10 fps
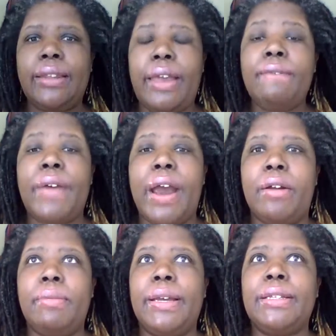the
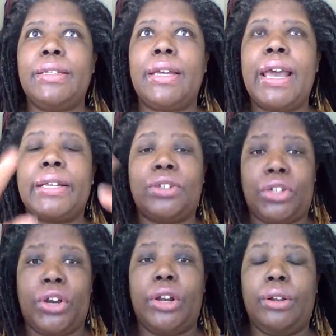environment,
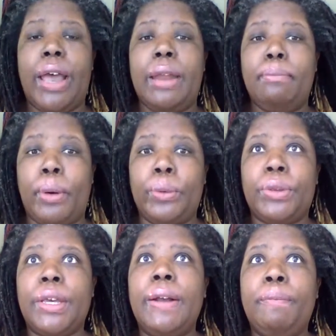external and both
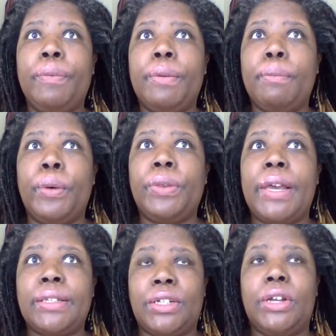
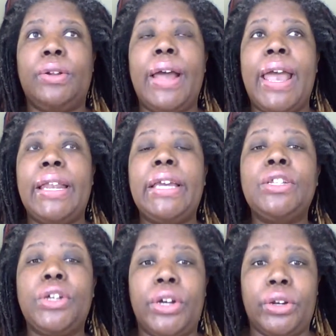external and
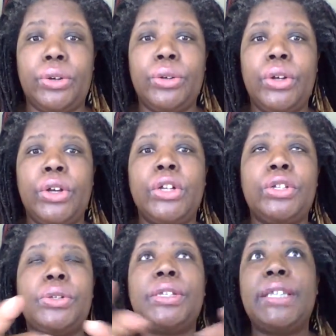internal,
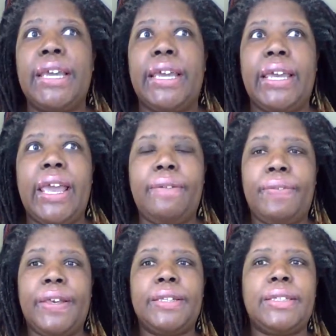to see if
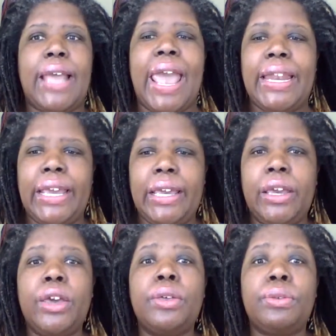there's any
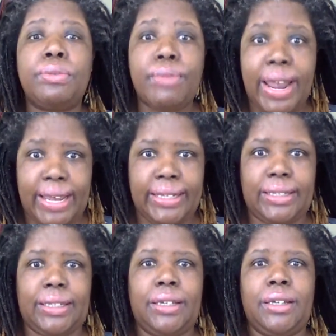
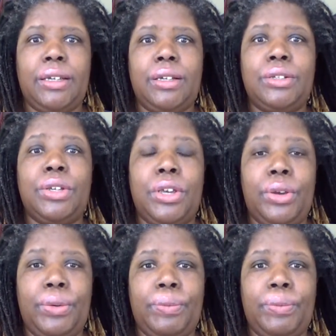threat to you.